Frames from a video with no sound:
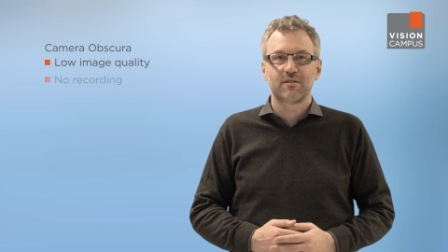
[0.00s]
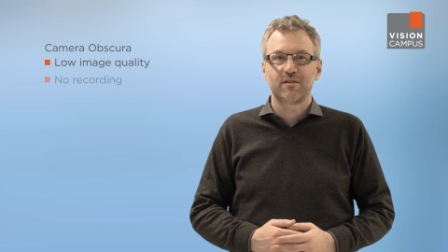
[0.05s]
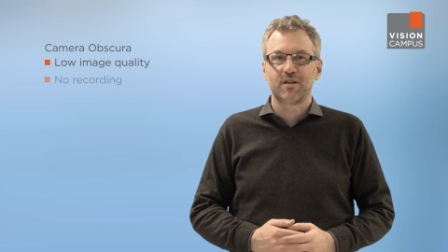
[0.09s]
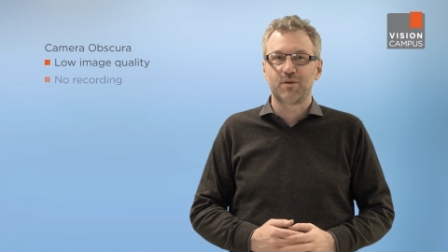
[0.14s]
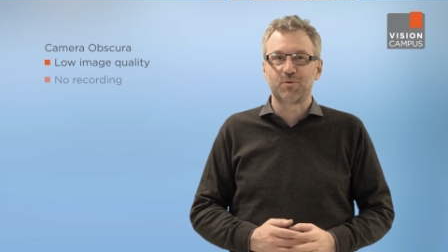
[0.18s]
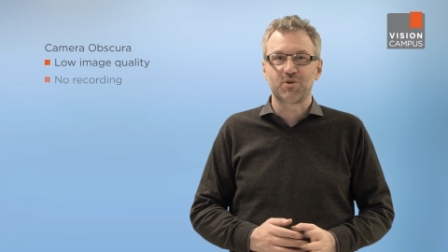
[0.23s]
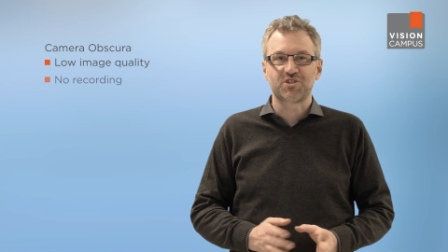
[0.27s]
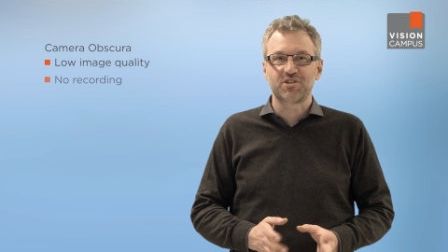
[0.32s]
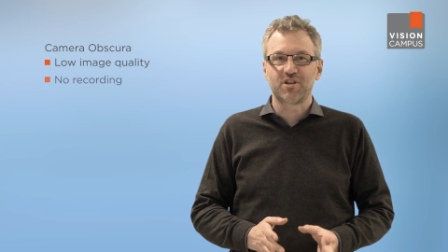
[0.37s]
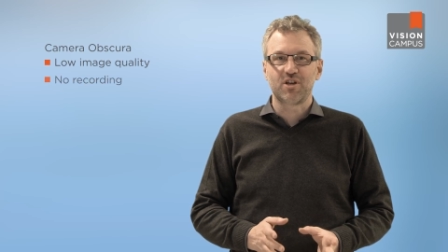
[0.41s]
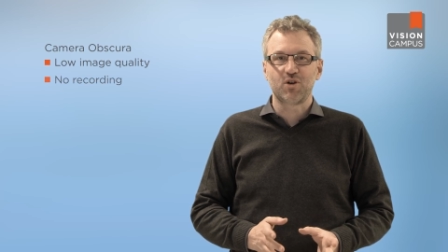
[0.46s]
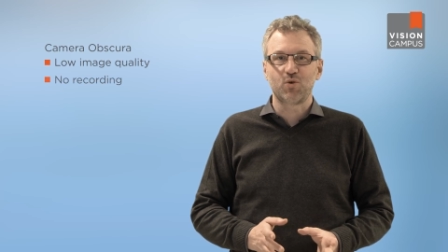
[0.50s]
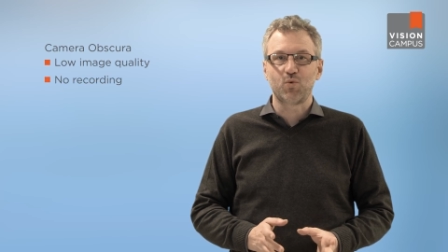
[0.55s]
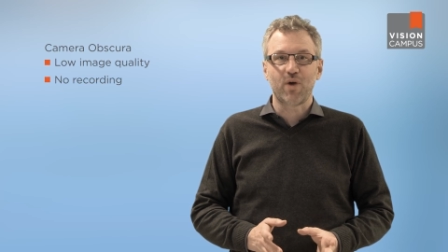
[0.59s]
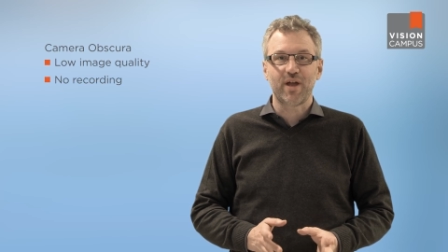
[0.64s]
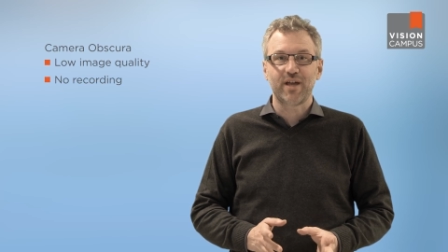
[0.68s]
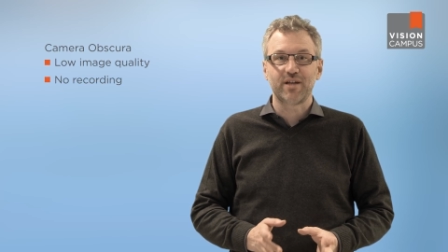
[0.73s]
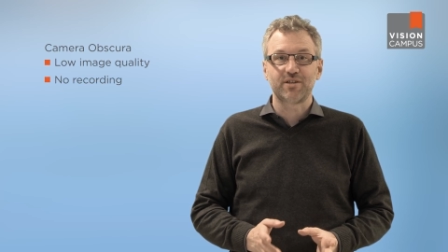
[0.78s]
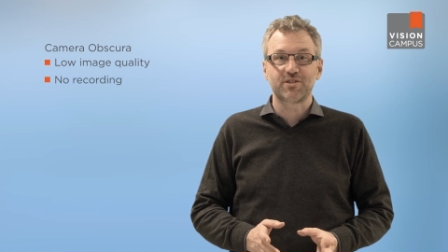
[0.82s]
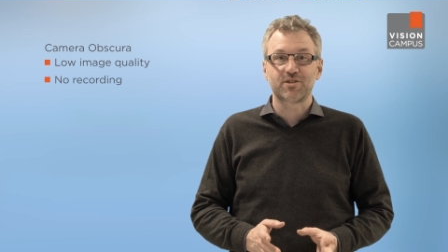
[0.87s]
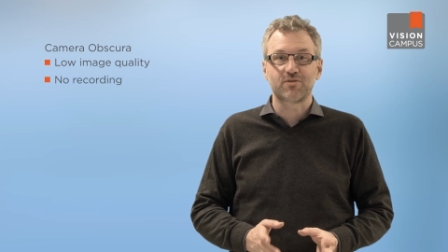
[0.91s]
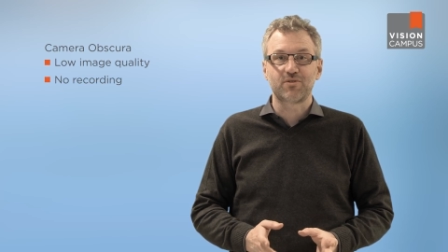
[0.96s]
There was no
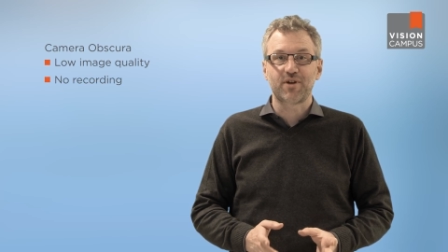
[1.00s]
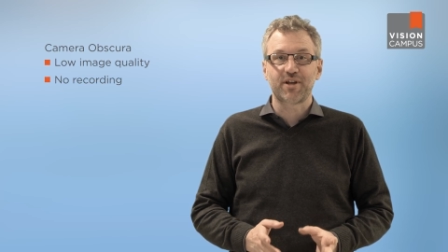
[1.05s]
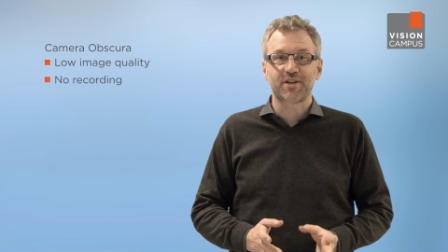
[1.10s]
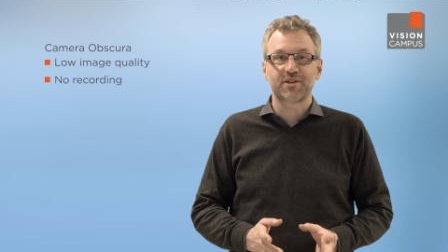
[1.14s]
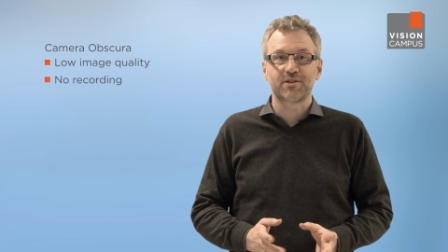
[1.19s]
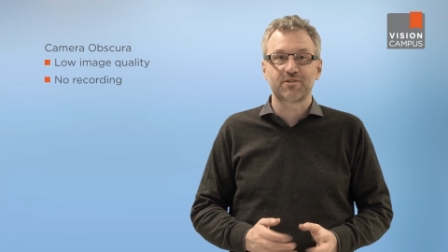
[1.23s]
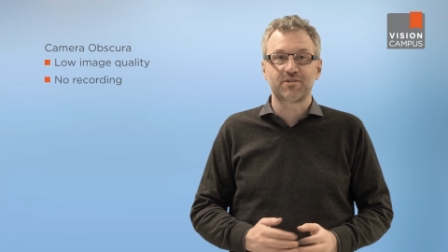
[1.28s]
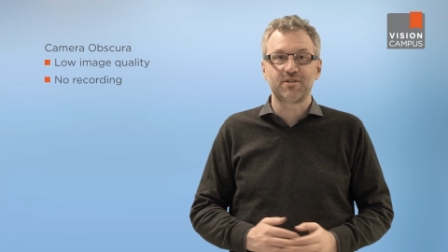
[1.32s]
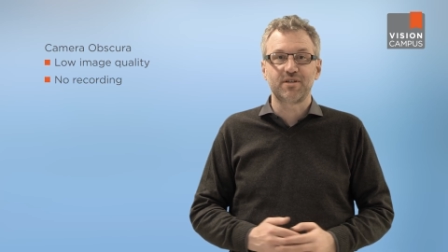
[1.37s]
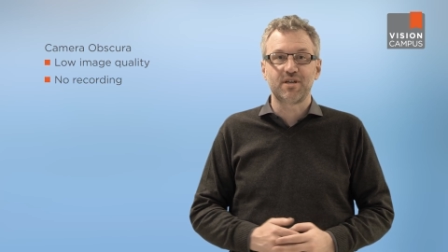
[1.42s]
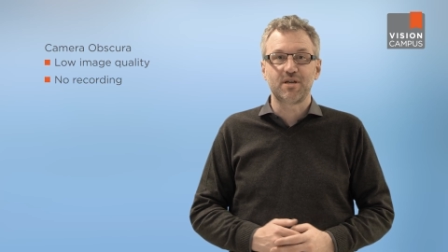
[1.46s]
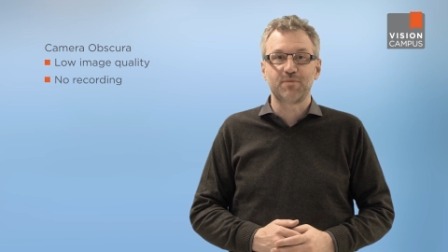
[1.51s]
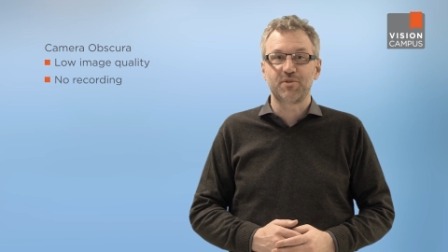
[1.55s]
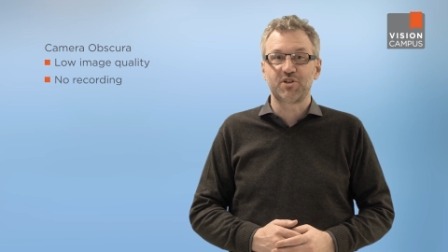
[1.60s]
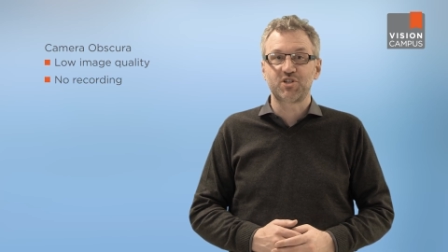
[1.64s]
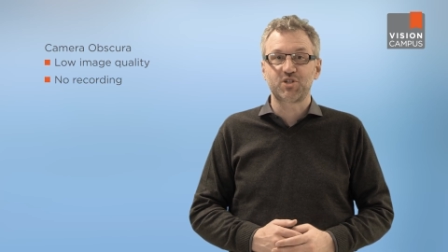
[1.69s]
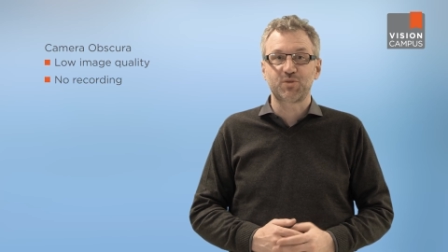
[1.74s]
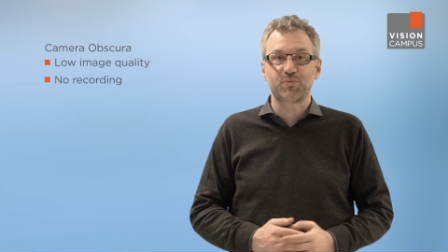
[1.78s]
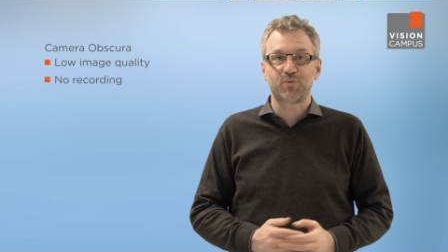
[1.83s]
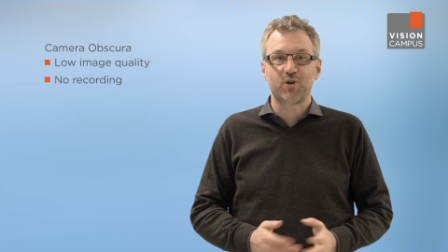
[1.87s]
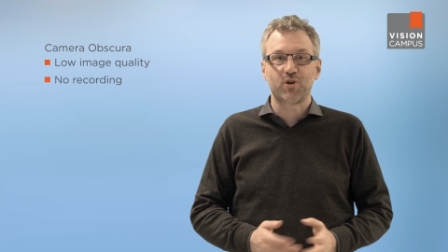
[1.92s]
way to record the image